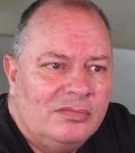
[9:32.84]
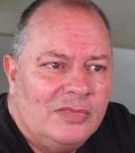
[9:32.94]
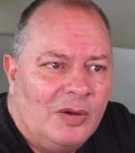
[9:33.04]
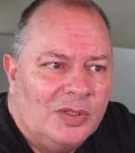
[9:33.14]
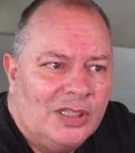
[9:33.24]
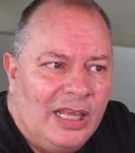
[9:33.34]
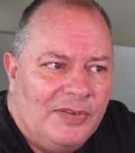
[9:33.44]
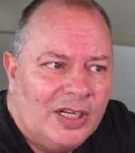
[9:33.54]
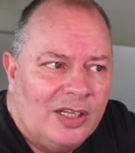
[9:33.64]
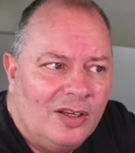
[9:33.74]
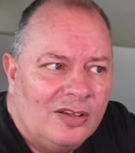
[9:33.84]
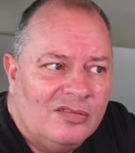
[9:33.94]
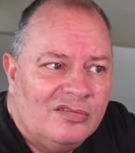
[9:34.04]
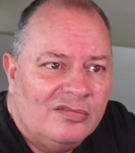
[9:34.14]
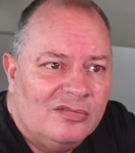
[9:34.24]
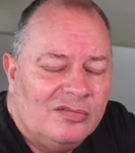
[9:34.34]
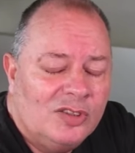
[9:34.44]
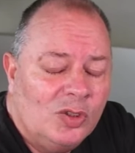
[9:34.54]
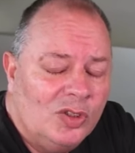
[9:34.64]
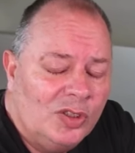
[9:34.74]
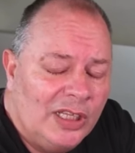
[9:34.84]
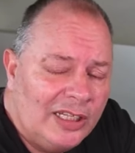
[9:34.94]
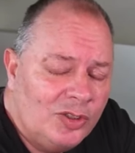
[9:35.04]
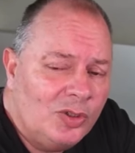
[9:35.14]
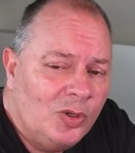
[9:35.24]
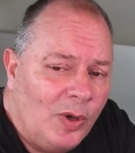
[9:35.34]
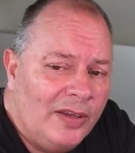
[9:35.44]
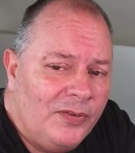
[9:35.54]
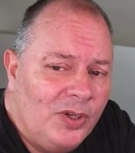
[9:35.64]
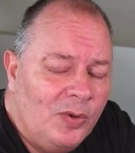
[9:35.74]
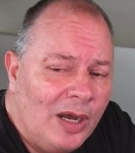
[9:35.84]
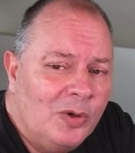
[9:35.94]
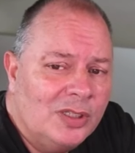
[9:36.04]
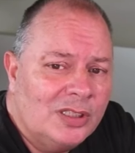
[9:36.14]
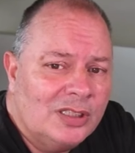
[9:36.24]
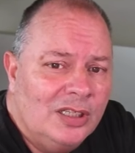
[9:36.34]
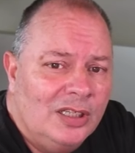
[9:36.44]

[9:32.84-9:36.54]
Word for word: that was 11 o'clock. So that took quite a few hours